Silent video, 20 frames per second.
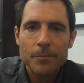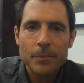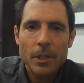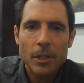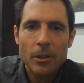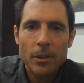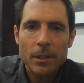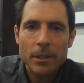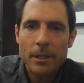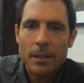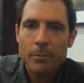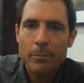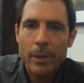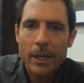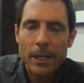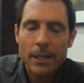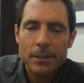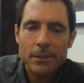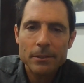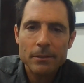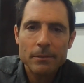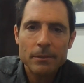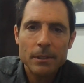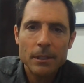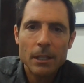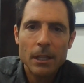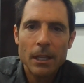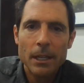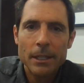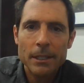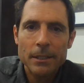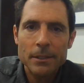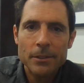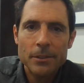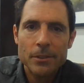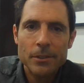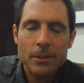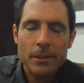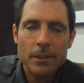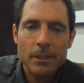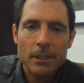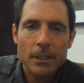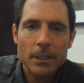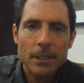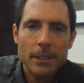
current and past clients.